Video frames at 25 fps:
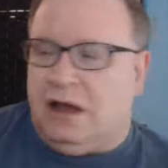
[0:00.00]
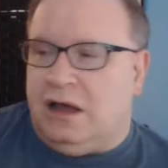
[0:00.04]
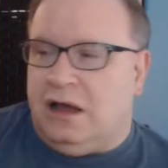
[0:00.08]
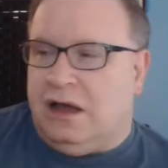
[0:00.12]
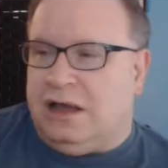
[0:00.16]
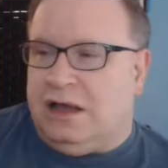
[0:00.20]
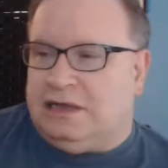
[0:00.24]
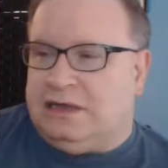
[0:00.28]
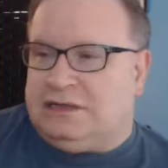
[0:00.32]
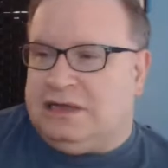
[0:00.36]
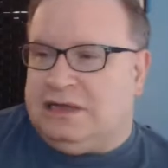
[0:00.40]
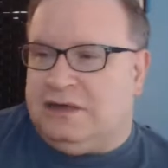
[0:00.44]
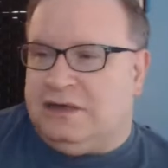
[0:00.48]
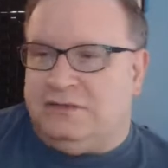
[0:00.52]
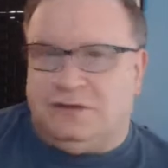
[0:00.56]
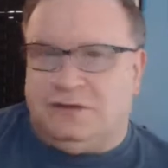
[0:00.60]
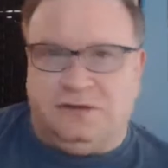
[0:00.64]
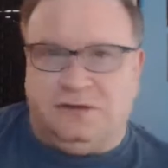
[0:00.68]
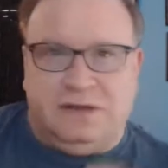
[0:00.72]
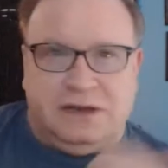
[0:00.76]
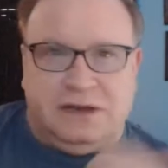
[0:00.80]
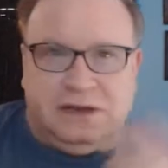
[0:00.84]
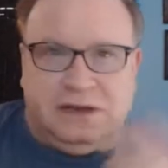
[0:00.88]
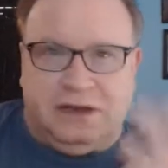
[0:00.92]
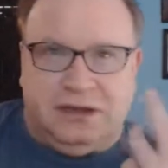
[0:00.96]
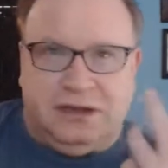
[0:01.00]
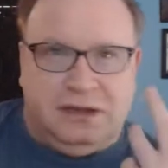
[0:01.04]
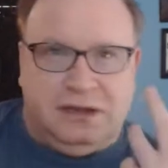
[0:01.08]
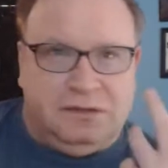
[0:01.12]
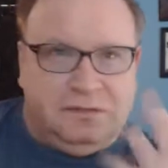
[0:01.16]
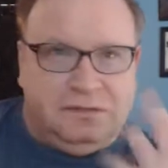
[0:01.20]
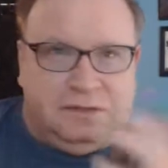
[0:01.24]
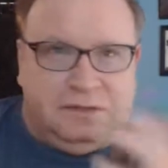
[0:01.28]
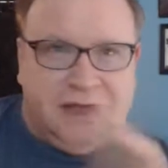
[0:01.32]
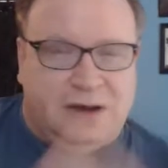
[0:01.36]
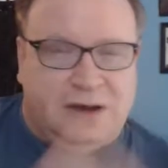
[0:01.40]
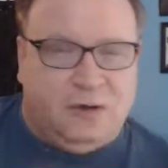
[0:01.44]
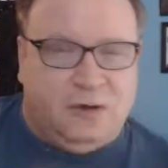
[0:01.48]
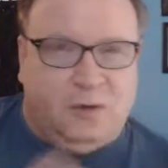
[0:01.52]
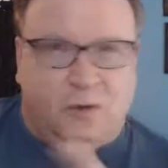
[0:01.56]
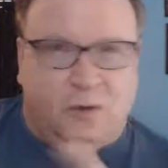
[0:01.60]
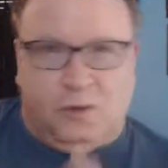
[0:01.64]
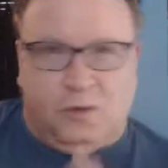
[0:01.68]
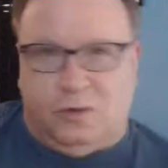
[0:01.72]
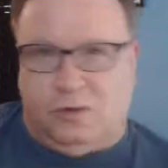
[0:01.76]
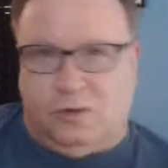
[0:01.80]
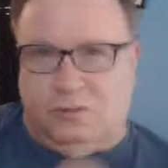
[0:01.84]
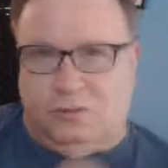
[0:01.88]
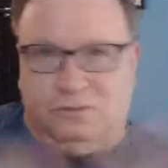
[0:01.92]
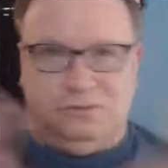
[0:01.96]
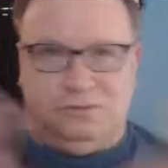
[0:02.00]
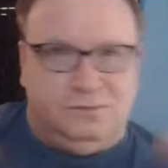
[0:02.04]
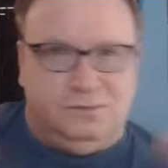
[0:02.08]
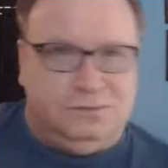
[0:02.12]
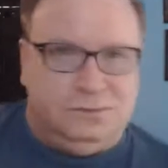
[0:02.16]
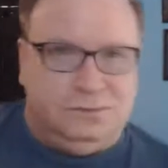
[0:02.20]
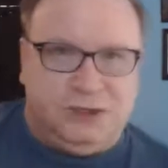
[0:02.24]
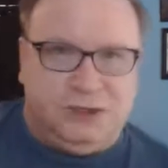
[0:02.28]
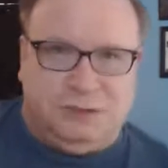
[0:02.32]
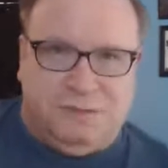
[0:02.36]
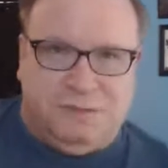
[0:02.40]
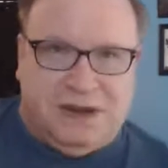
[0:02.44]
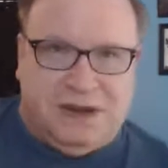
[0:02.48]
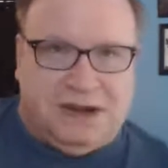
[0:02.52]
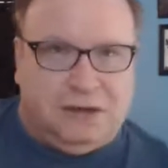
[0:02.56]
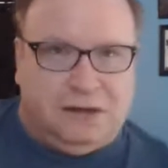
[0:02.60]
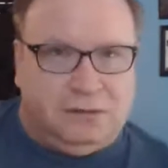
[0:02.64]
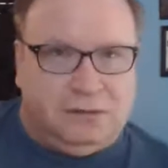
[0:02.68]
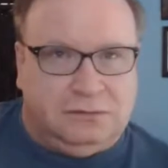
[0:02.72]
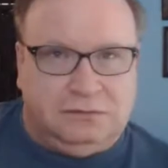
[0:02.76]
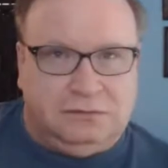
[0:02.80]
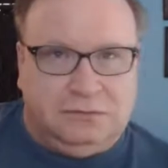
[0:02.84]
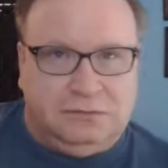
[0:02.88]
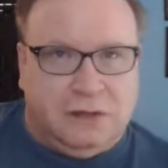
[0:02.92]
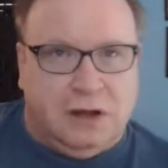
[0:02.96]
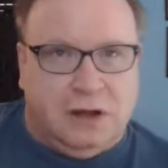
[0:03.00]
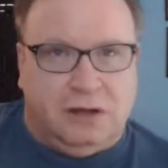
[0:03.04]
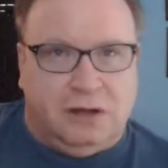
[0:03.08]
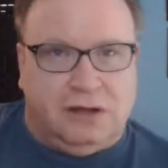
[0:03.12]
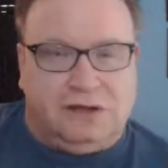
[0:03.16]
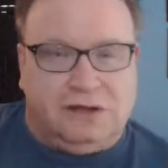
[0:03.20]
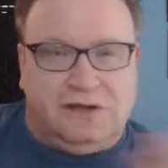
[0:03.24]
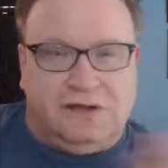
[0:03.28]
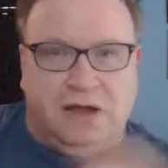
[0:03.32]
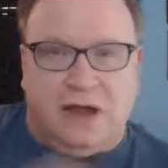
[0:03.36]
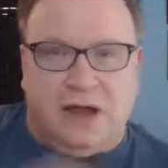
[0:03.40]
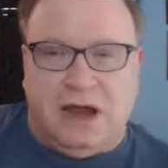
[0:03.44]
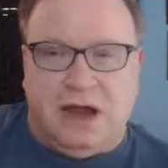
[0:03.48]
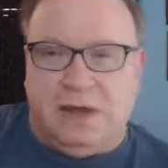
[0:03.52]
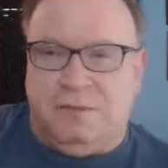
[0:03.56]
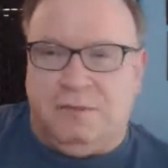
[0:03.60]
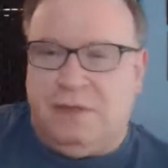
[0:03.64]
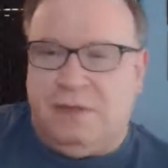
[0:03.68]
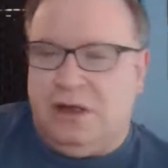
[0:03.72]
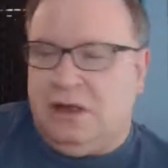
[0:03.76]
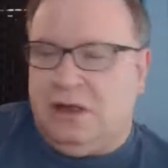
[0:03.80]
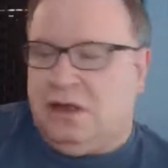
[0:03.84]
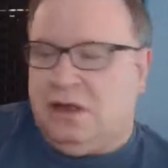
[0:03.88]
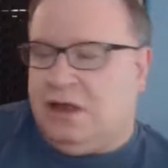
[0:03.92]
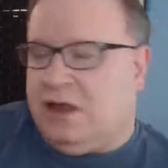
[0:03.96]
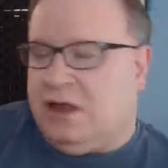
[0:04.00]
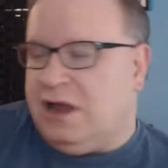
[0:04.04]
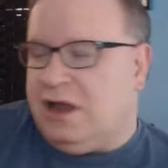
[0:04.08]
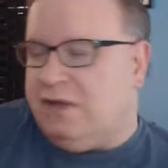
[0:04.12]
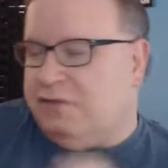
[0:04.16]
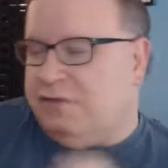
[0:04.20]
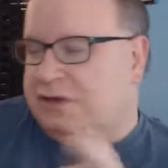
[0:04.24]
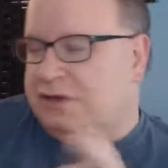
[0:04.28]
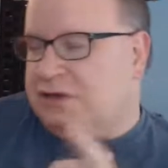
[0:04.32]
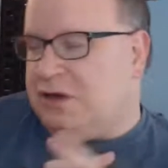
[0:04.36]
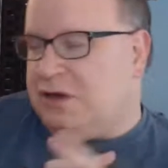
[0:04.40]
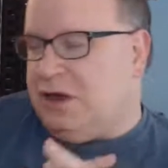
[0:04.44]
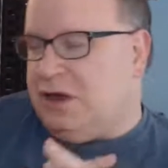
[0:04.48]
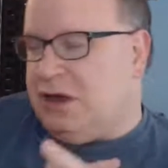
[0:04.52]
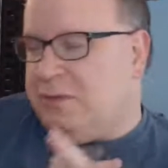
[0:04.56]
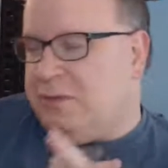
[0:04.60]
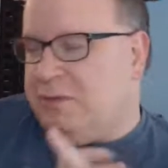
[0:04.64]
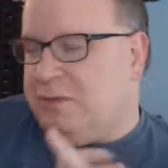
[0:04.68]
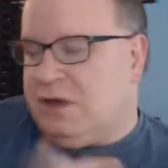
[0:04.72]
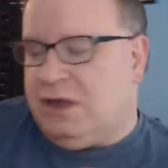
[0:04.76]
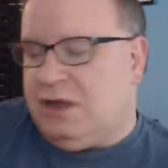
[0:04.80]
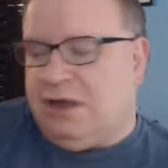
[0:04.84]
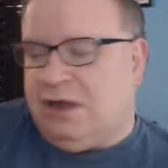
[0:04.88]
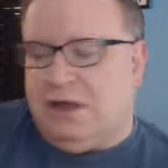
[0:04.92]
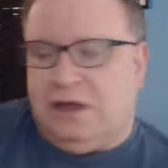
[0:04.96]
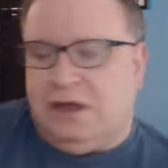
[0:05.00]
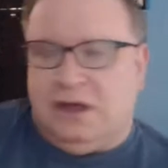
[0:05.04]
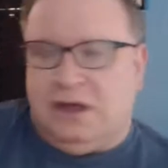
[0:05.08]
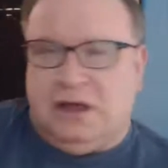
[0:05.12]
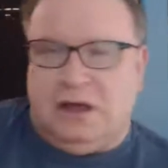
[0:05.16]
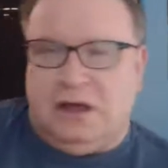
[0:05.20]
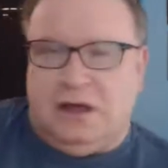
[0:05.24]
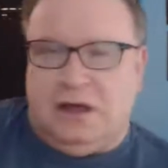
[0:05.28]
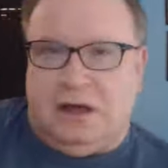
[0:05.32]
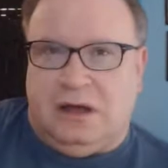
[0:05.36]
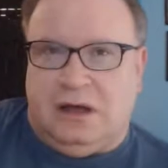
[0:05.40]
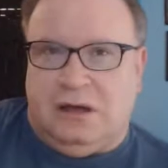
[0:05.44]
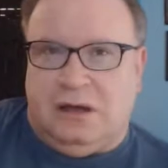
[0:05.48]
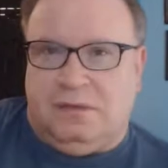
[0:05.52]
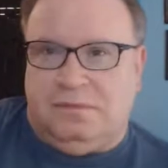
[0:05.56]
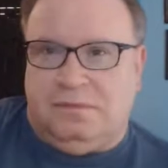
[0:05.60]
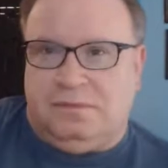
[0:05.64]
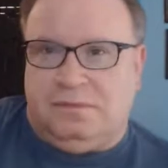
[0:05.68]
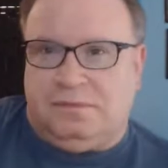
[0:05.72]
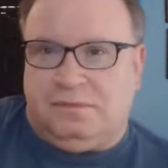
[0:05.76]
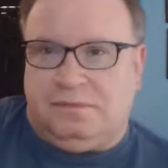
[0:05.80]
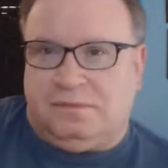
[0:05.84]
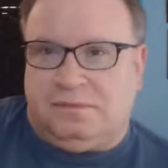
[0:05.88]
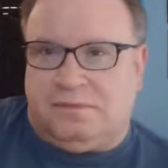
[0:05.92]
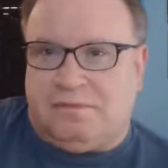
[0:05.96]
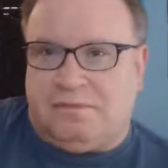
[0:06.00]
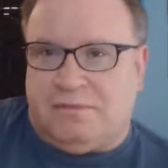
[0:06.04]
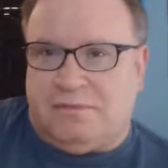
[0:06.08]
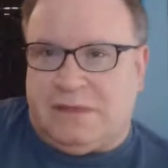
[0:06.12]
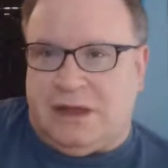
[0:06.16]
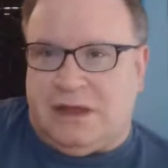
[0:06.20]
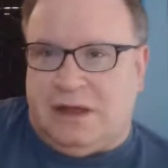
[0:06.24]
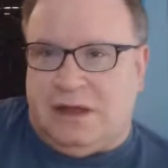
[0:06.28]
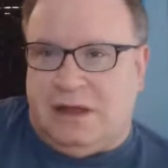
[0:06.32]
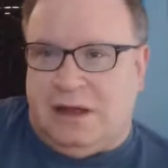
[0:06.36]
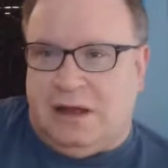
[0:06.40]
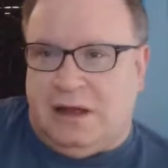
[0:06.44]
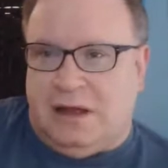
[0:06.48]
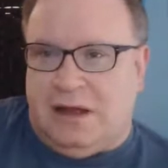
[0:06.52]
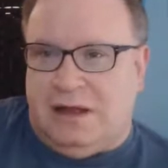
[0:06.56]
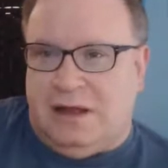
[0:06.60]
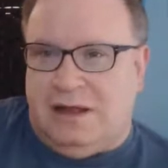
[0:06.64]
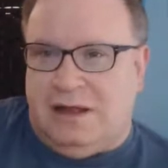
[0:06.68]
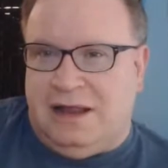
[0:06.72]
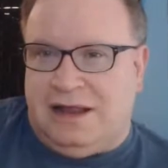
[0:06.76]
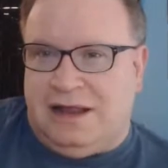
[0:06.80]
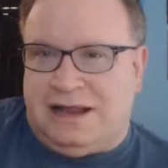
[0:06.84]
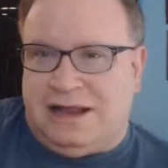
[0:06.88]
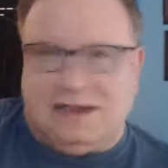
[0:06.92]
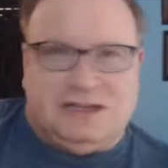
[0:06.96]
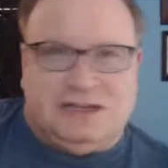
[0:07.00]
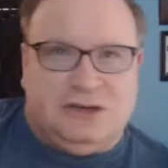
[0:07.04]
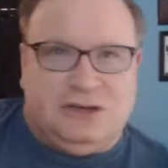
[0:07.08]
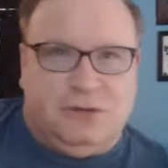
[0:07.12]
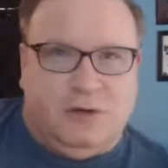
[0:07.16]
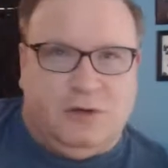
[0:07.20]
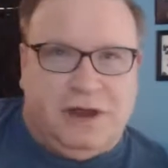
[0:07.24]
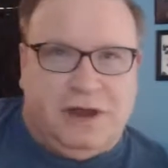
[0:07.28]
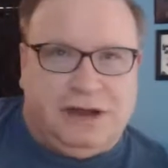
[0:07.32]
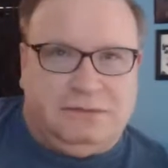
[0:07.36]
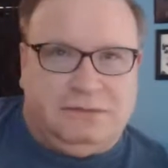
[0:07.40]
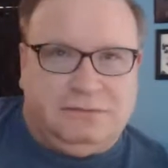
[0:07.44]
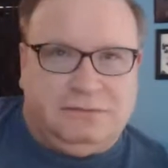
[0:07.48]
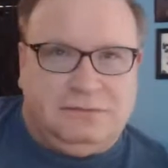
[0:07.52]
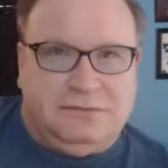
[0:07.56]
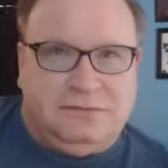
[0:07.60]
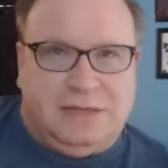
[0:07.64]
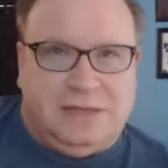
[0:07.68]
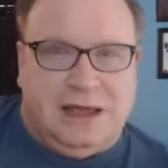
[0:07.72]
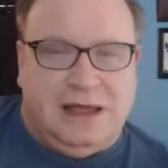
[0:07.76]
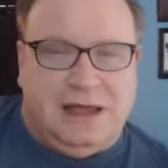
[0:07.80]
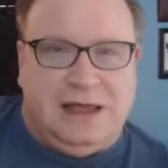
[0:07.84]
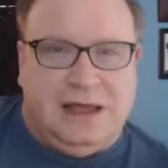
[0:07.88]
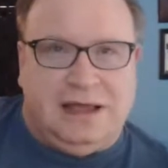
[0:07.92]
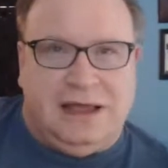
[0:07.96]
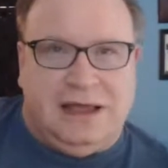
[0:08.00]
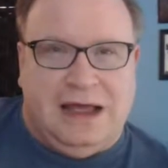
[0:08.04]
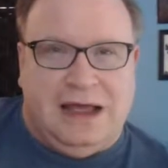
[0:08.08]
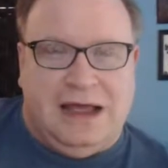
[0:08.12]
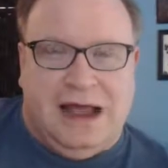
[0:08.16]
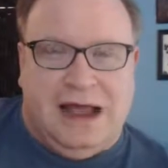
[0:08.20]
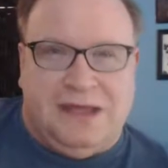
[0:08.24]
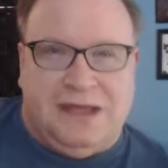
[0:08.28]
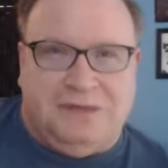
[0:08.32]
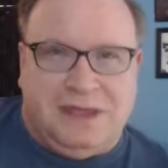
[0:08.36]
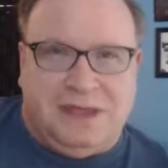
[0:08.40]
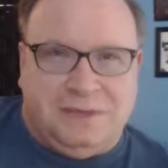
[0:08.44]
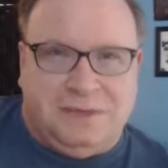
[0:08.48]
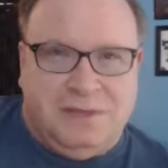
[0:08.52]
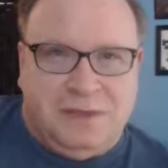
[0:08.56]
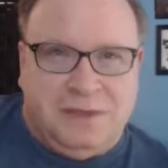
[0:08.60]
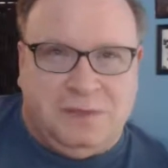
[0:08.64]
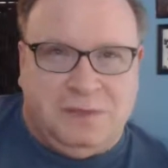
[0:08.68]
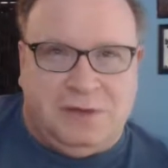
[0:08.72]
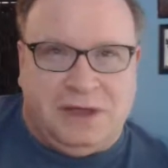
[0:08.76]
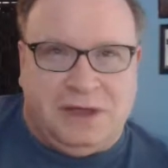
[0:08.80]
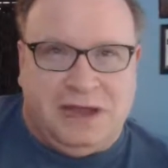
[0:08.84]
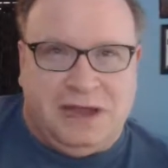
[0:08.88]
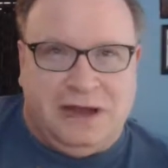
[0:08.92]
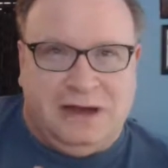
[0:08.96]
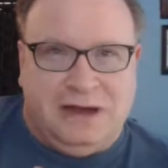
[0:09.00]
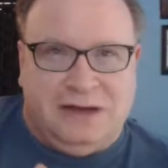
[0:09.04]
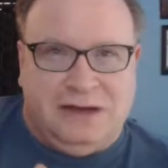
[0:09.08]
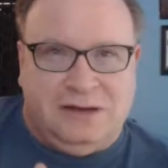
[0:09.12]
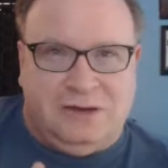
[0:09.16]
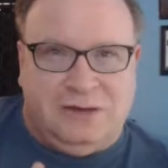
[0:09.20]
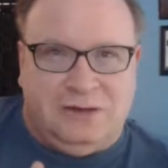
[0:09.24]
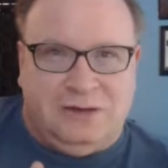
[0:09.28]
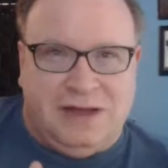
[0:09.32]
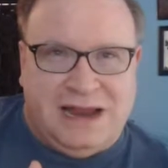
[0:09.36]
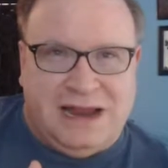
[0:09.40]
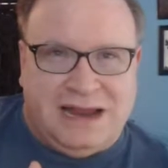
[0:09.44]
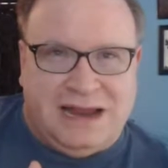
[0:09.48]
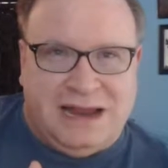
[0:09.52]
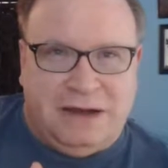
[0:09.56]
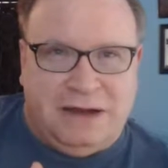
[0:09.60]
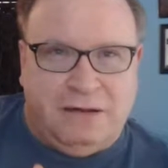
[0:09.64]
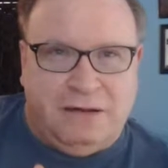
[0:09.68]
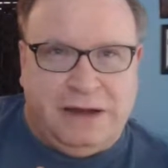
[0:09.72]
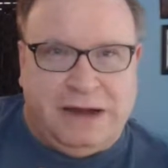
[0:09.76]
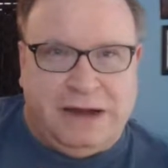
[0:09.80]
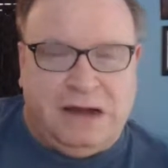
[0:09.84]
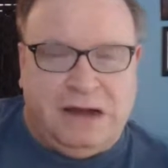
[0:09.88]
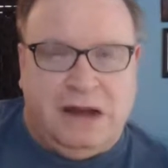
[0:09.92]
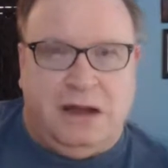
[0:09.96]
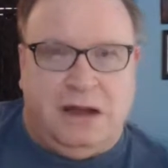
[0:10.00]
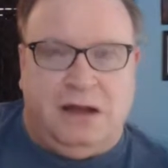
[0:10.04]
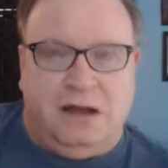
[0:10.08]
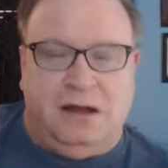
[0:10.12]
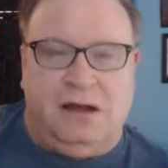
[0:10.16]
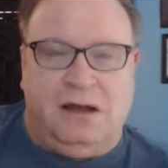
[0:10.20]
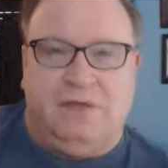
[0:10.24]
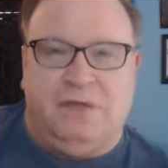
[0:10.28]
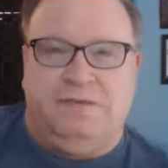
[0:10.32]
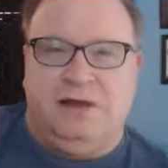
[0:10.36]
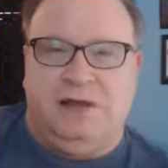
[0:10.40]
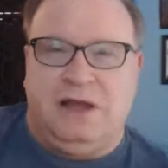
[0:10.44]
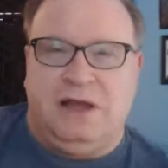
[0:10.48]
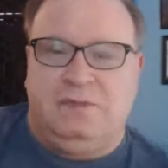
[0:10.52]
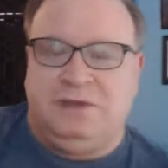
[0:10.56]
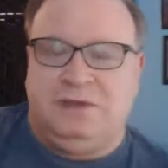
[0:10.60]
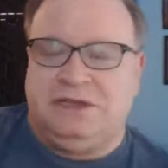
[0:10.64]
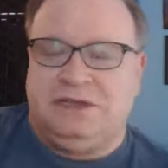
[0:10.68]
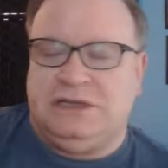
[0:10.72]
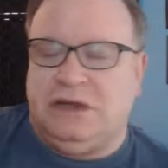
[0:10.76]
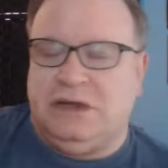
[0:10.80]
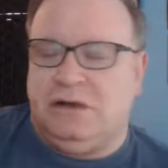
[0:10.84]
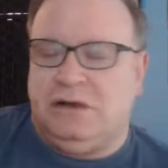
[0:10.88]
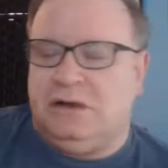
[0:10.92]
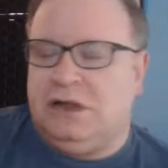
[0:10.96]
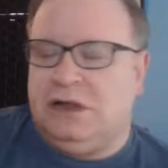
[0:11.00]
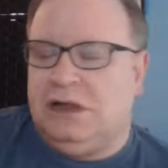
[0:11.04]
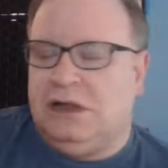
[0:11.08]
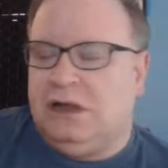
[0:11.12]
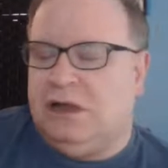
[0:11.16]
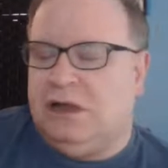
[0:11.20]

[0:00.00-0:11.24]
instead of doing that whole spiel all the time, every time. Um, it gets annoying. I think people don't like hearing it every episode.